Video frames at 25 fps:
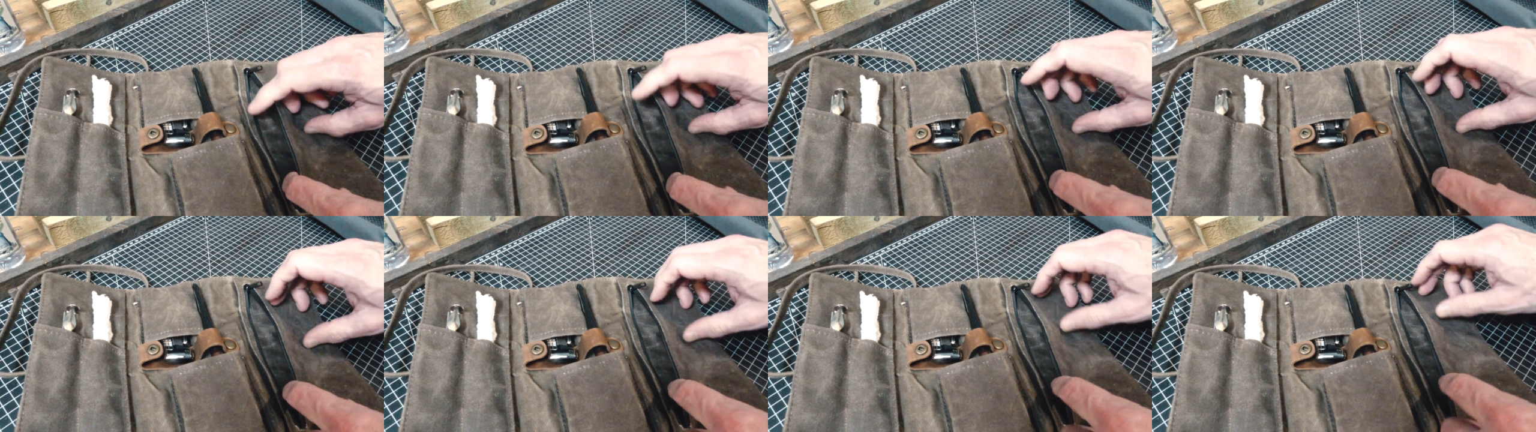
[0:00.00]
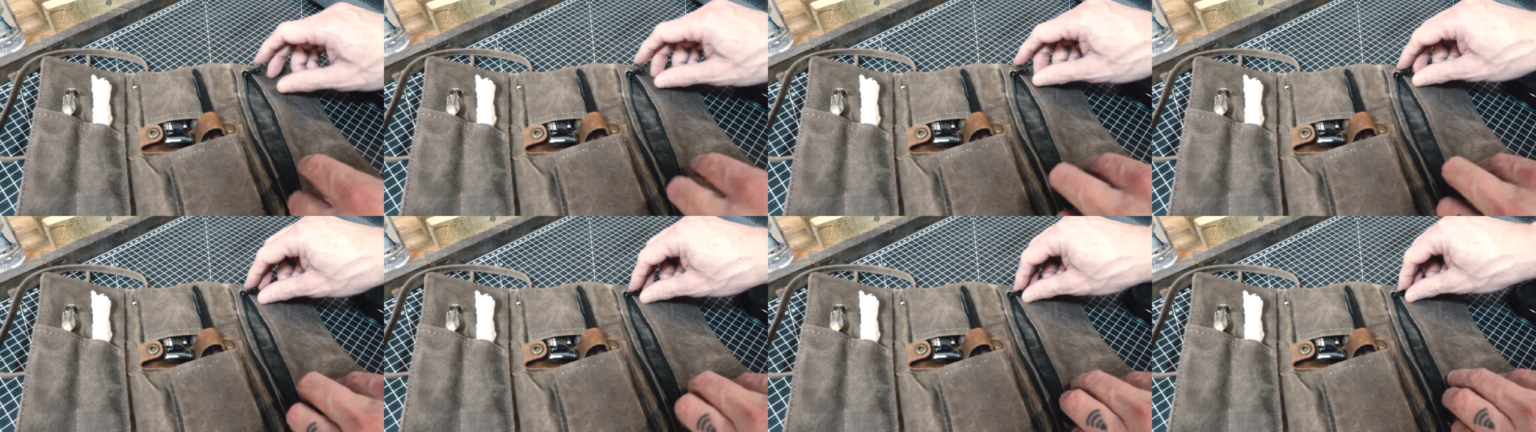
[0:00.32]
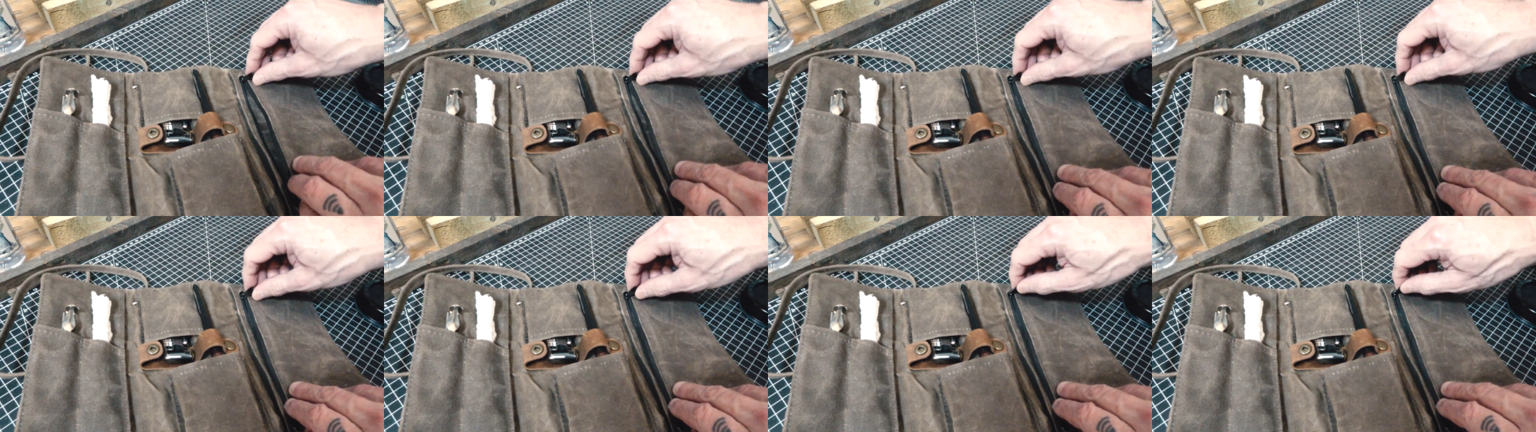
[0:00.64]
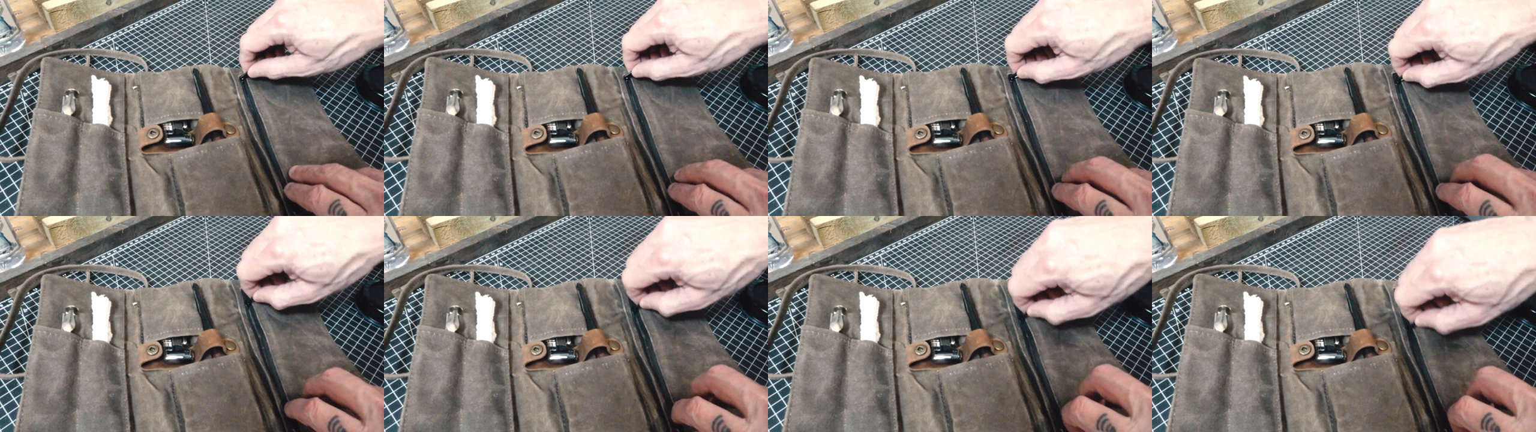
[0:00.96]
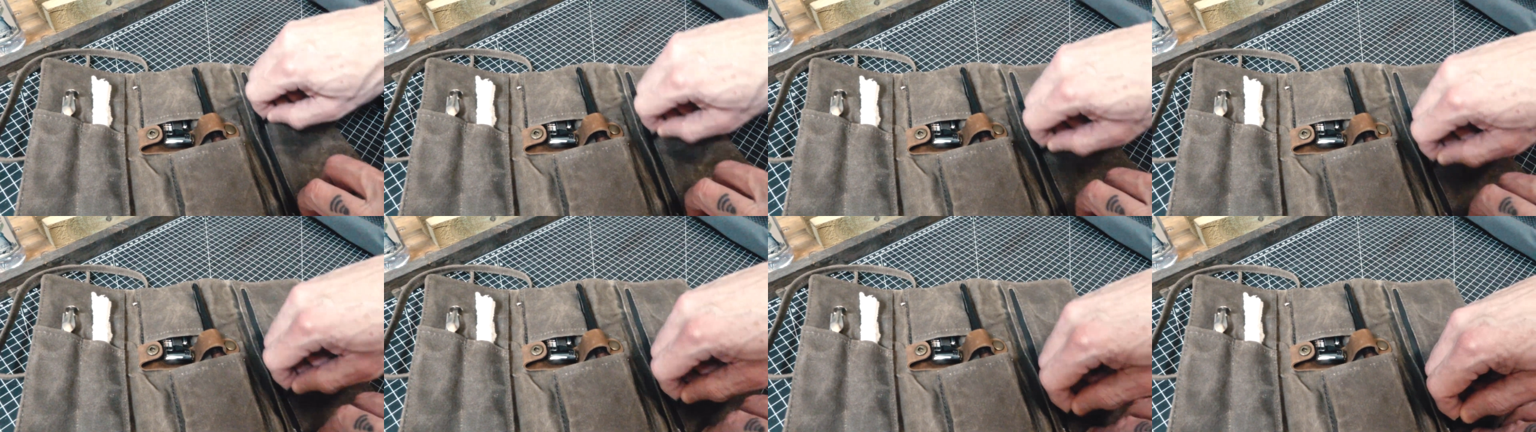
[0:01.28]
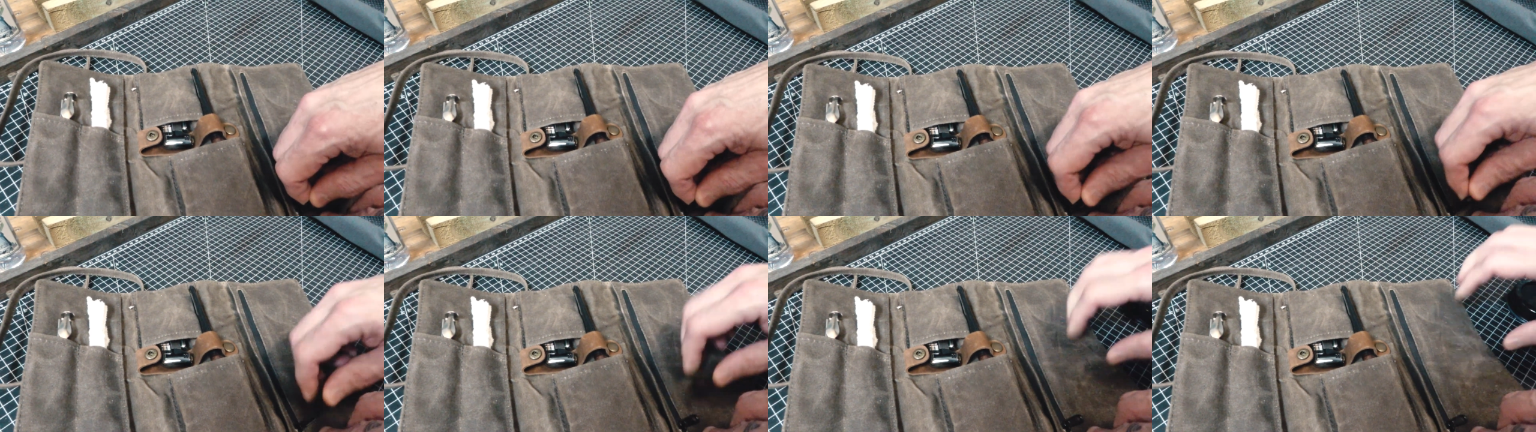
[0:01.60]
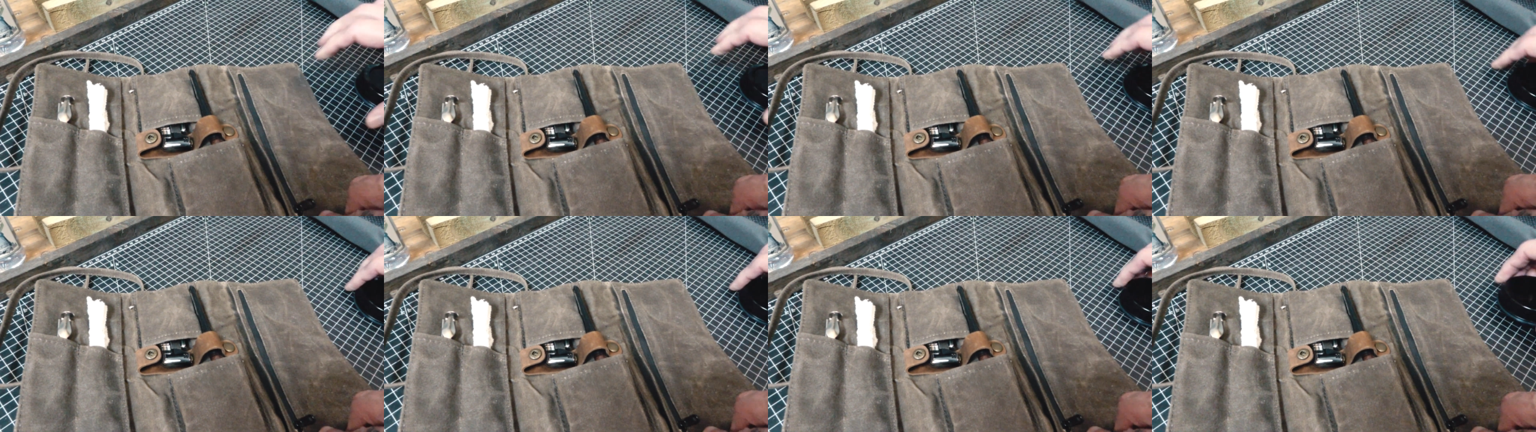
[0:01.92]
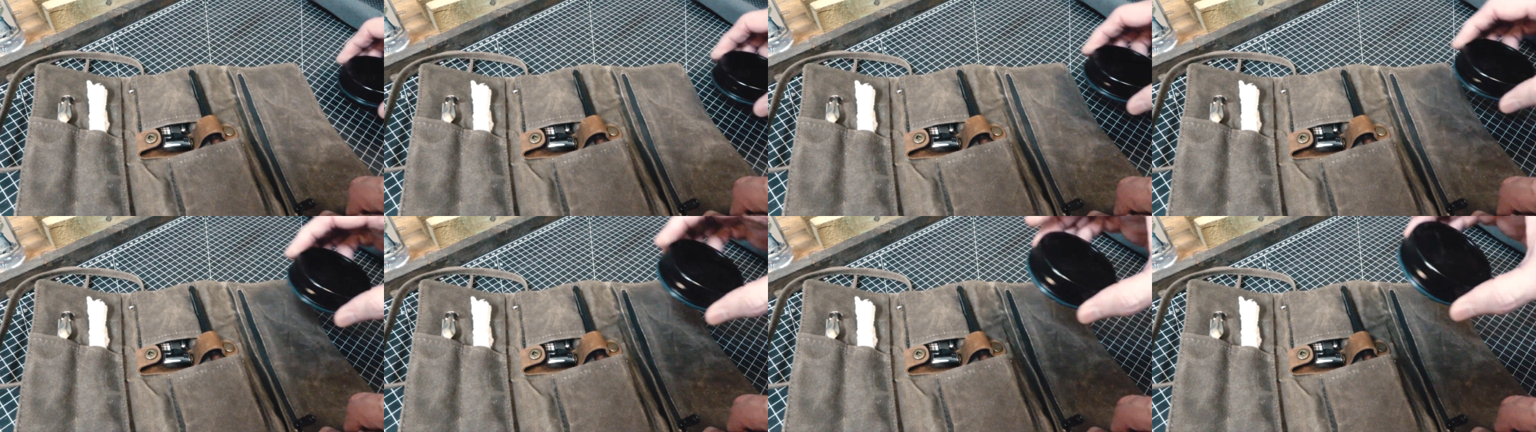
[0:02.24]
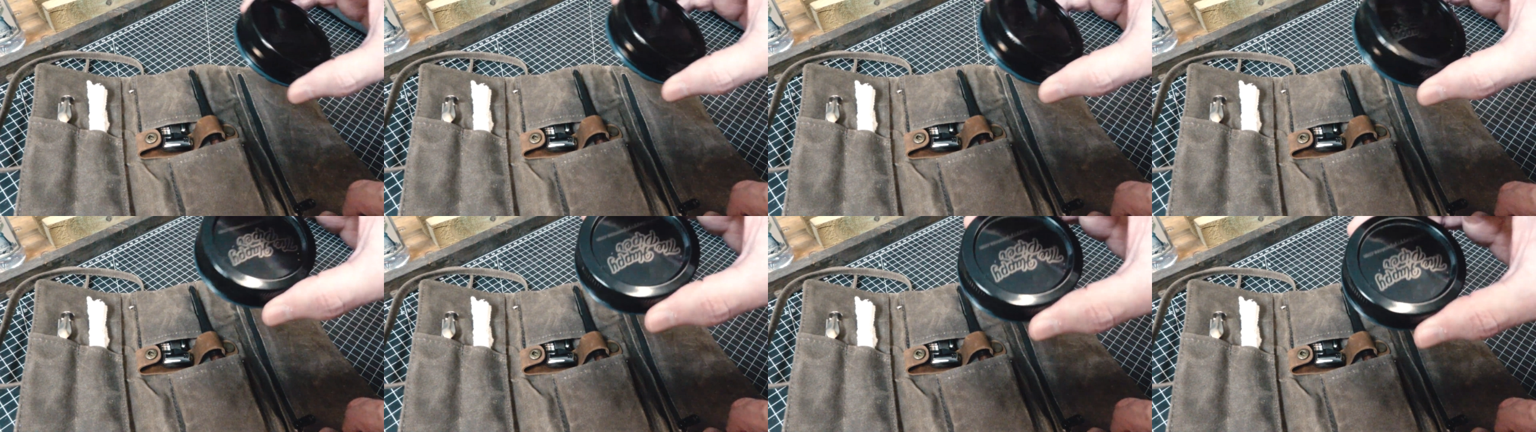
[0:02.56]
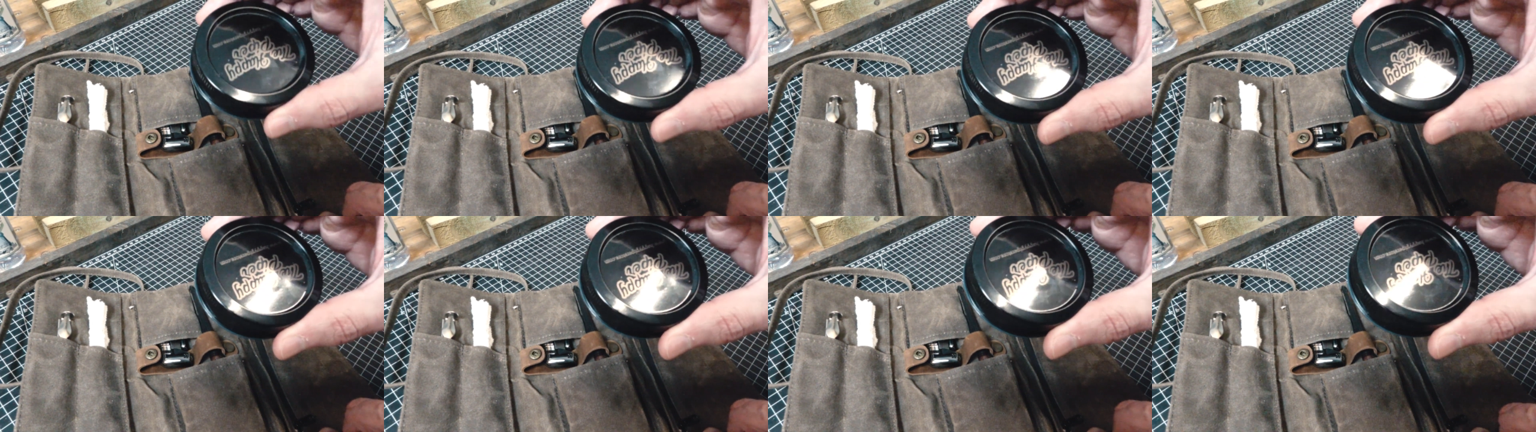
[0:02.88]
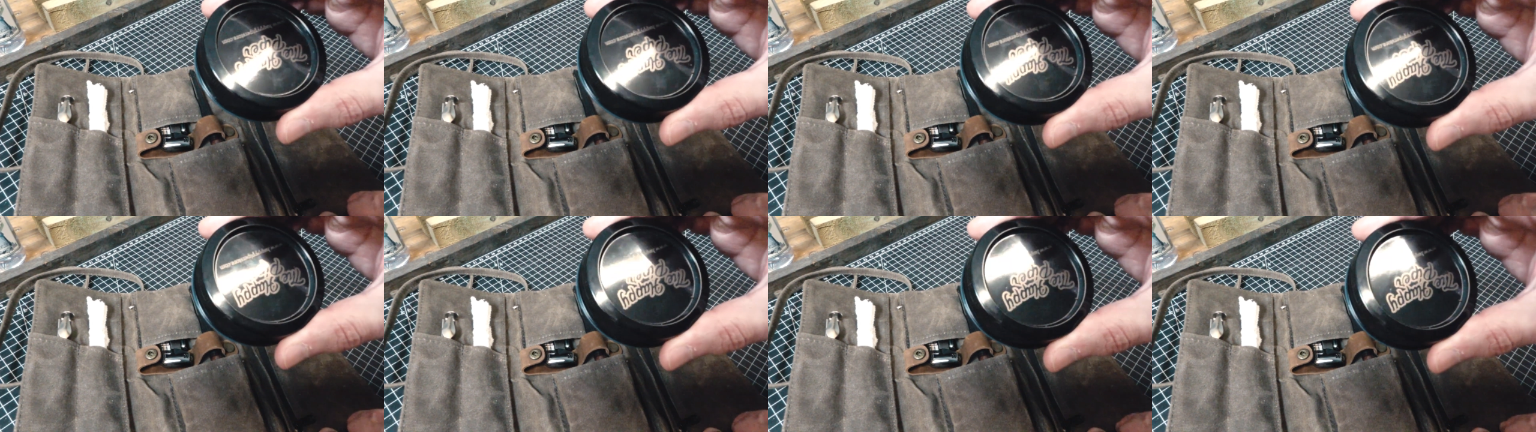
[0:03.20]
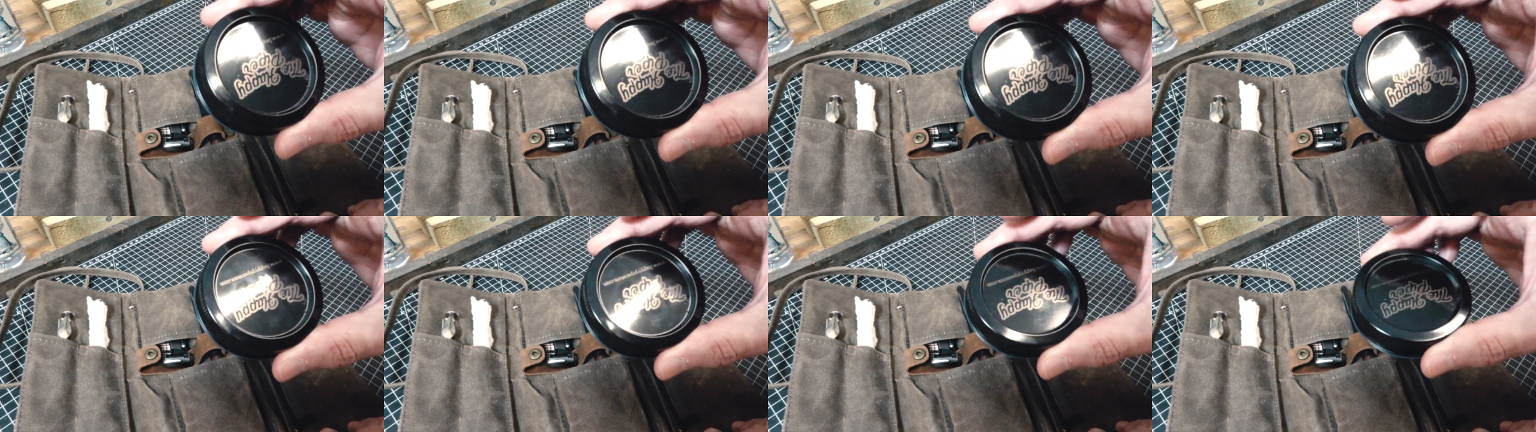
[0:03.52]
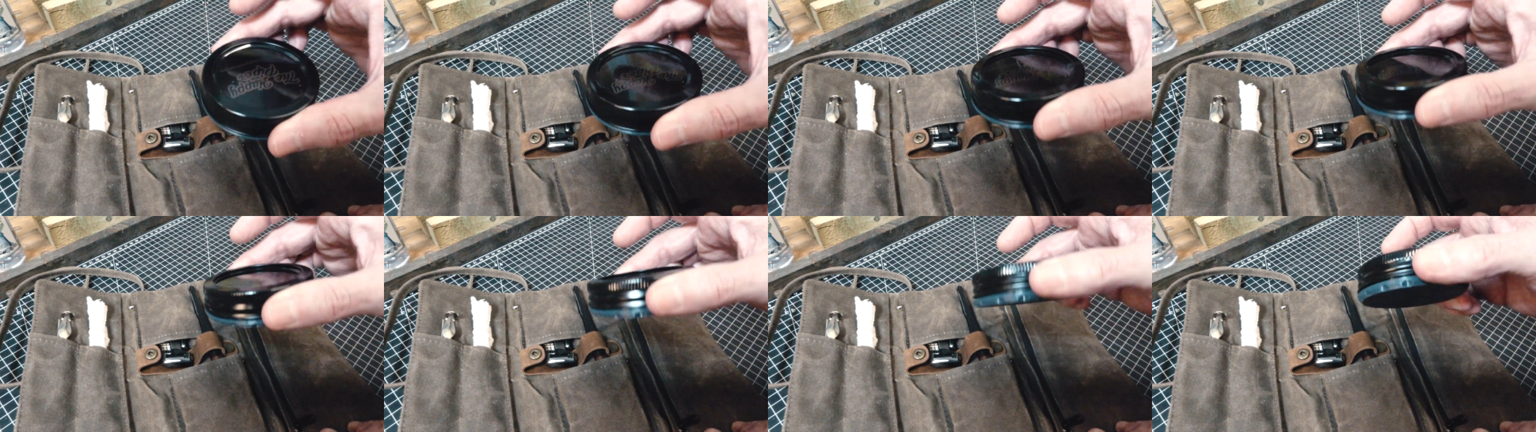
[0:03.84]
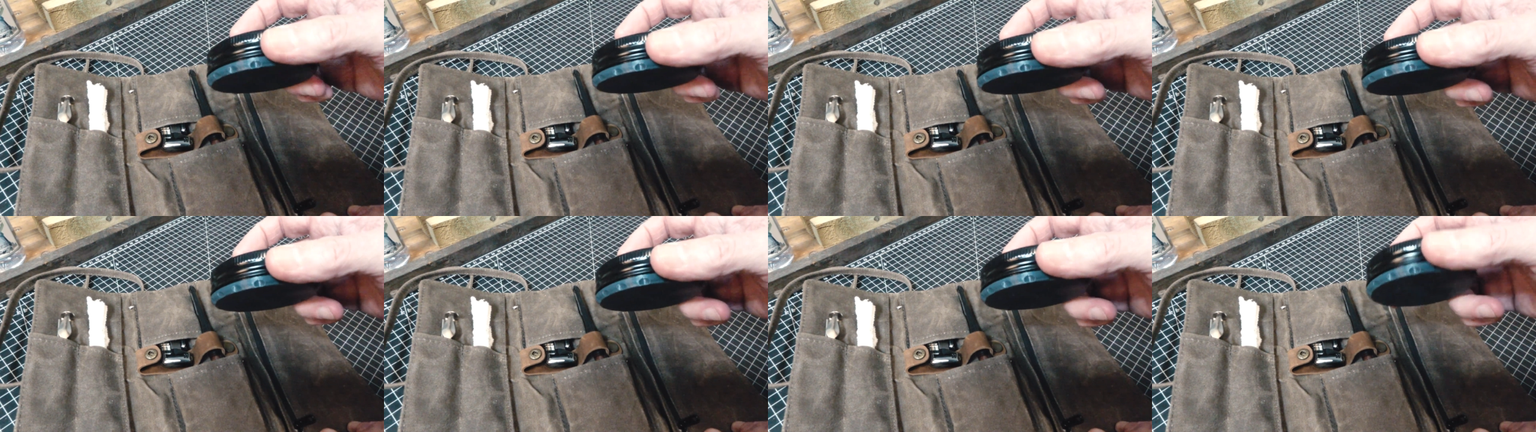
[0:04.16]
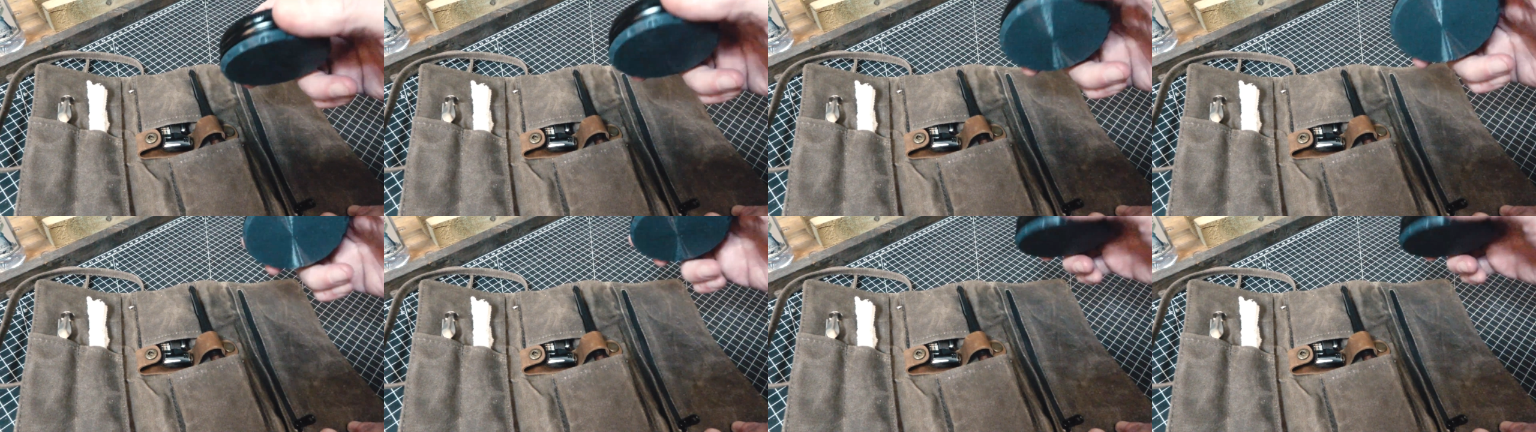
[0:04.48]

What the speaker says: No face is visible, so there are no lips to read.